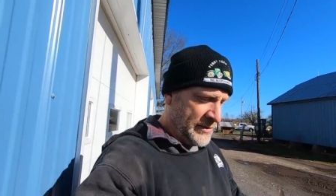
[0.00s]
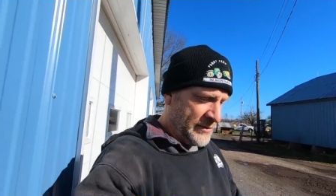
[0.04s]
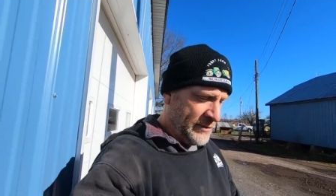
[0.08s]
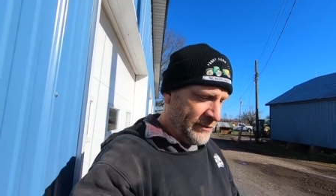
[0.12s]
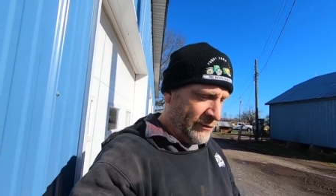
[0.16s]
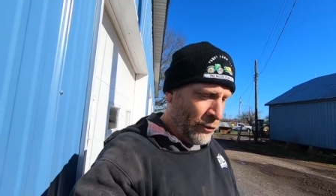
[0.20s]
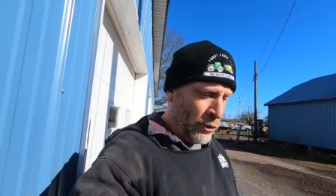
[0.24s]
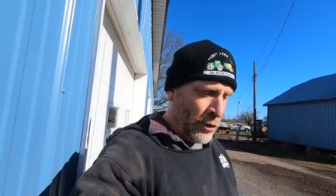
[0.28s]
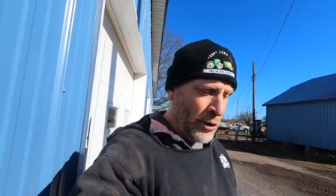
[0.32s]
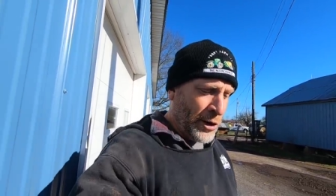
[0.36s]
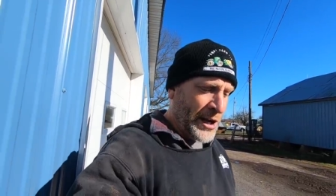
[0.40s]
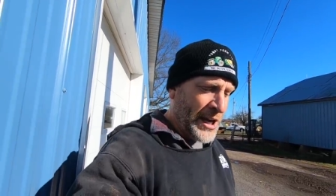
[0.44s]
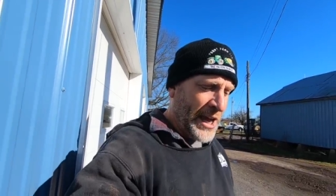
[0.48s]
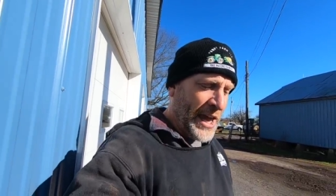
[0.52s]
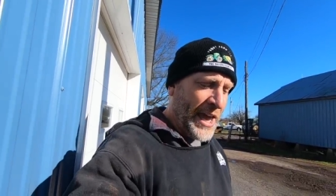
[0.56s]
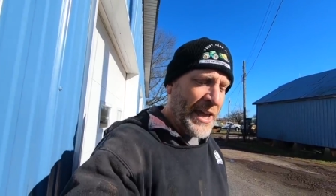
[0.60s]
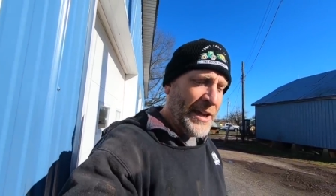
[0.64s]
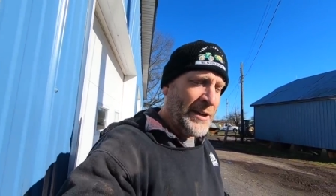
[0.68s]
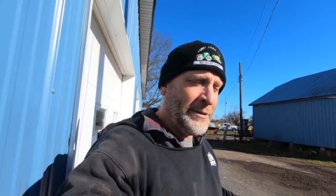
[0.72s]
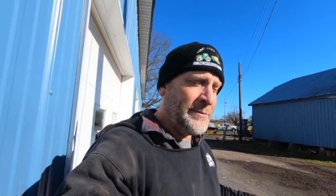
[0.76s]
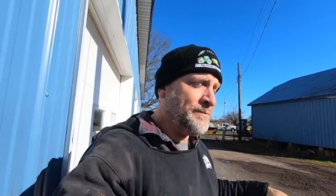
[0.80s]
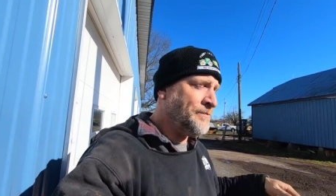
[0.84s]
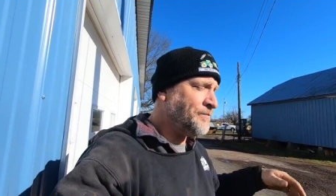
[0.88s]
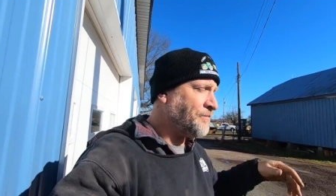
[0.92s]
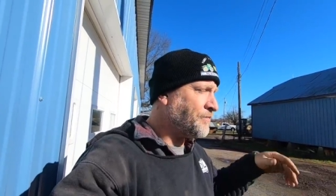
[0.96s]
4K,
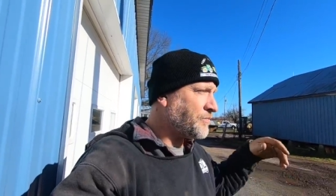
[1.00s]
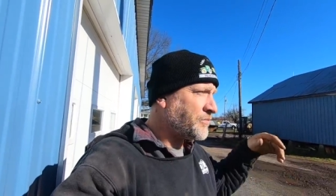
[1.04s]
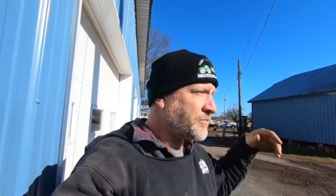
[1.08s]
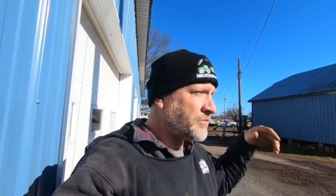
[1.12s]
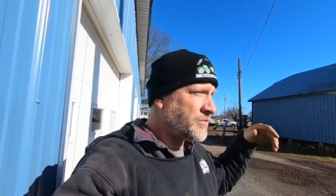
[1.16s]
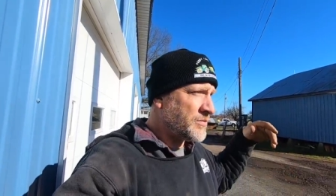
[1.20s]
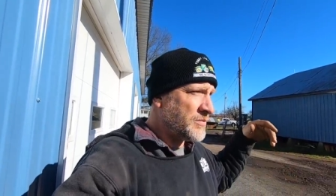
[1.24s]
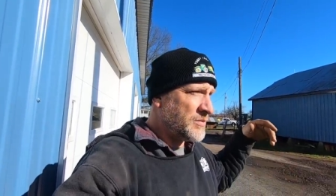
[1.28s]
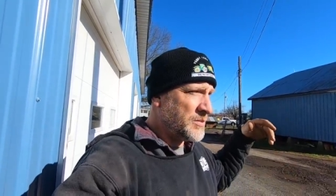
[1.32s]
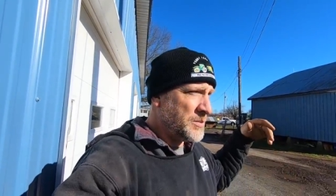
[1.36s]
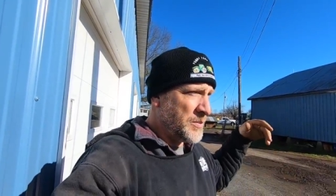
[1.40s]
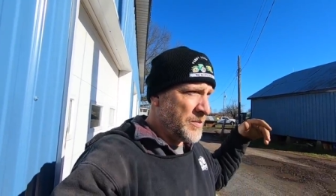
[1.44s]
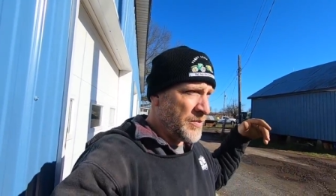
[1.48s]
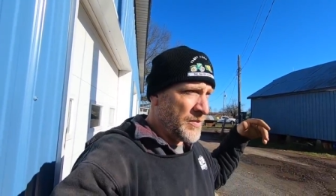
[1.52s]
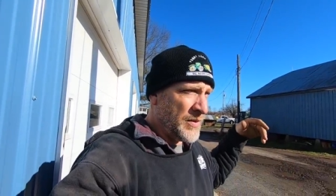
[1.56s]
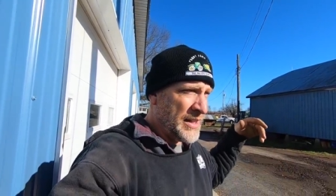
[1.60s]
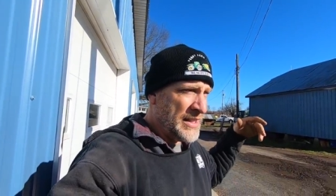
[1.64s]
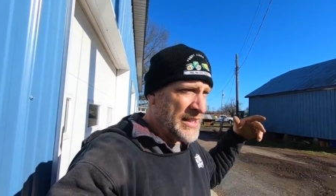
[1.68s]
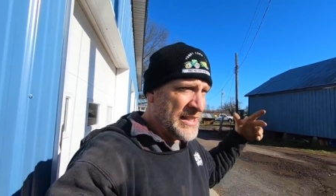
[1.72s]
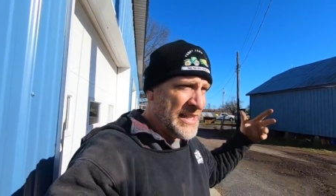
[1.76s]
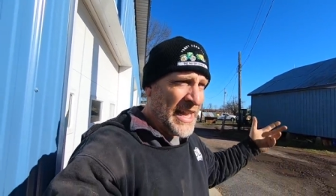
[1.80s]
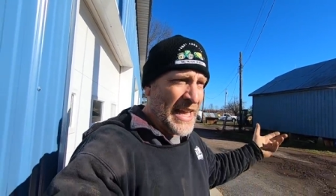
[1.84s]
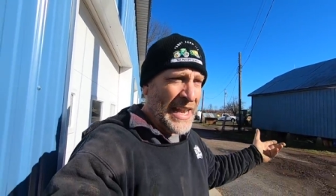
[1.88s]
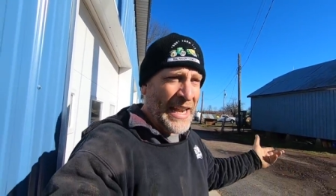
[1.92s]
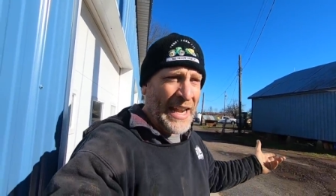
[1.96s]

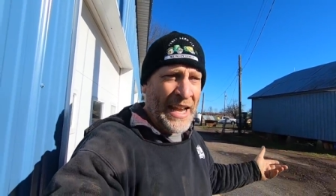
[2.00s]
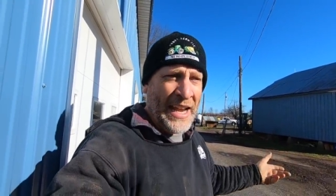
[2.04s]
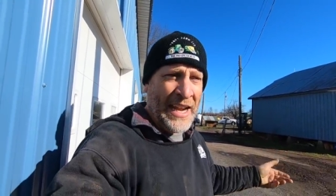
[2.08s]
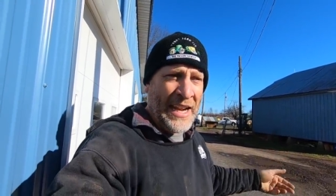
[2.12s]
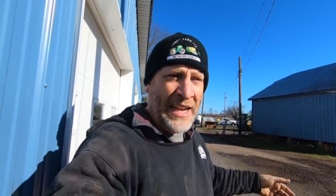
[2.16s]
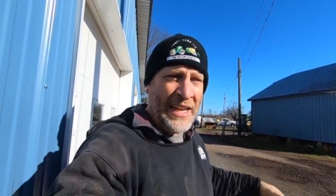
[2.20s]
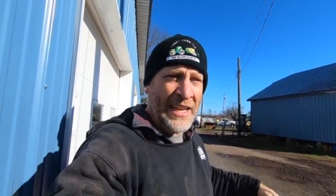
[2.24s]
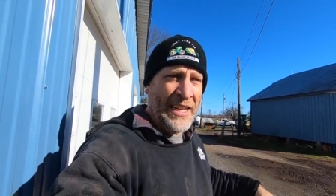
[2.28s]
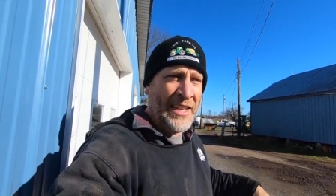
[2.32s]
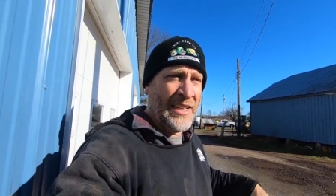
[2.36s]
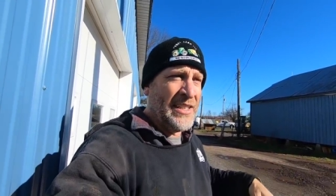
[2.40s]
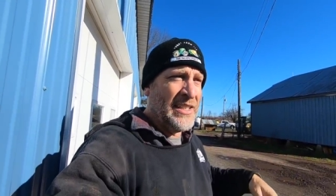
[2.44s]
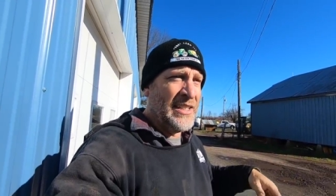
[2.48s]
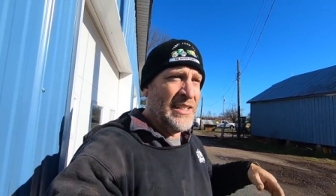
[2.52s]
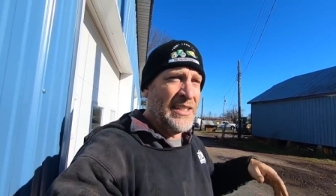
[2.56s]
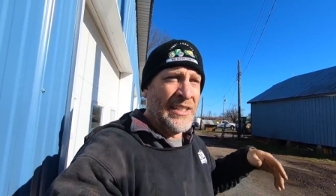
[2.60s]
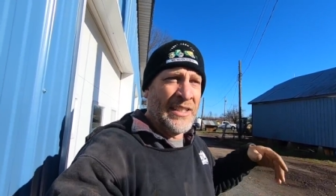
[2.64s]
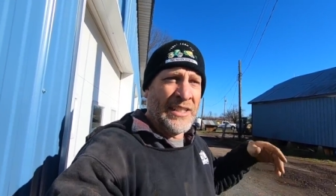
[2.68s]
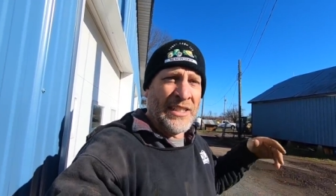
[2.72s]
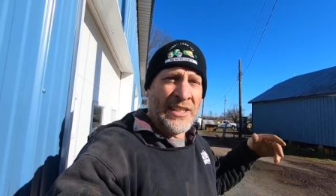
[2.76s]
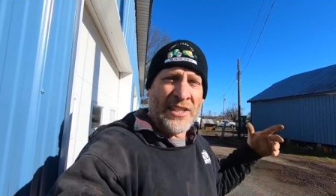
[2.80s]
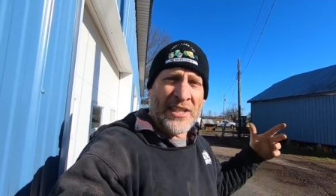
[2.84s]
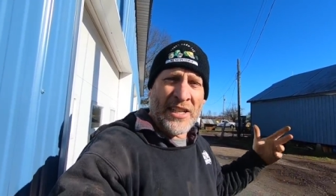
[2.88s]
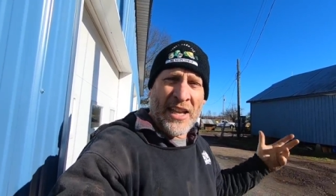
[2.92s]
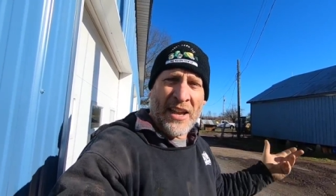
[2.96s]
1080,
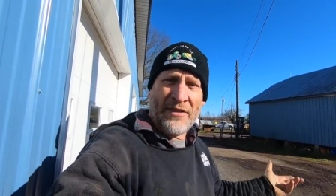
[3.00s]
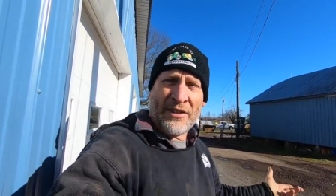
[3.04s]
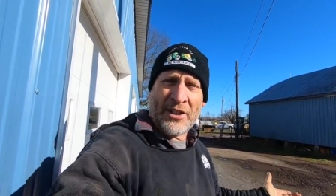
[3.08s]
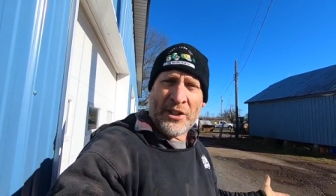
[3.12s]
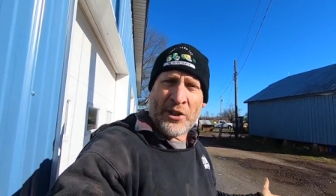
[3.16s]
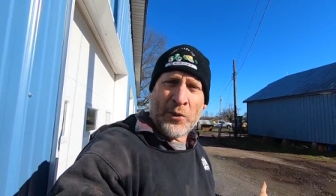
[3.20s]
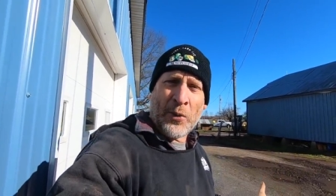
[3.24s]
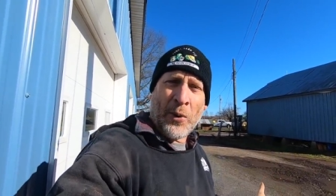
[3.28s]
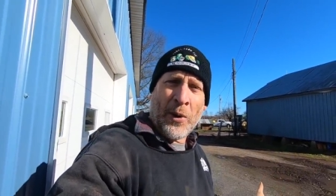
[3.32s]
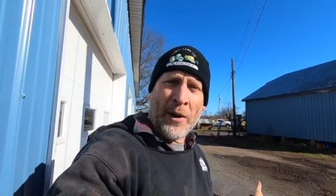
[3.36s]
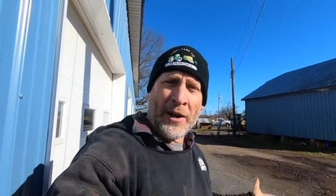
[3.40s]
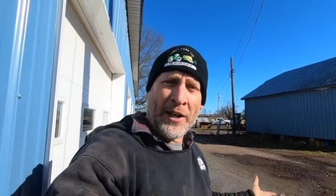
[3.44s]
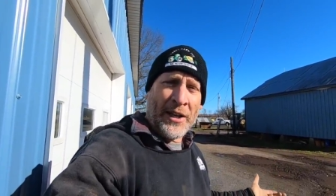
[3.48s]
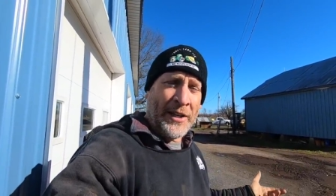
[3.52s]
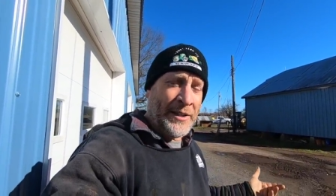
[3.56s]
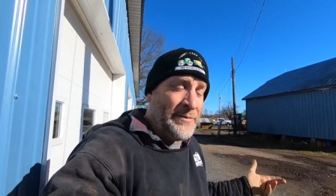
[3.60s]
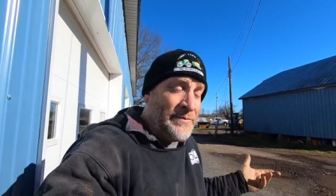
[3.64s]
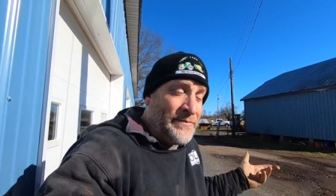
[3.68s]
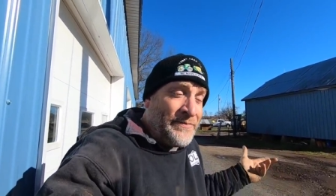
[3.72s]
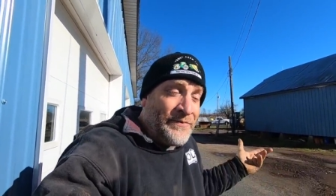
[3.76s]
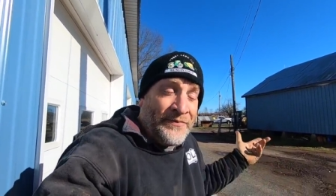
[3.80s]
720,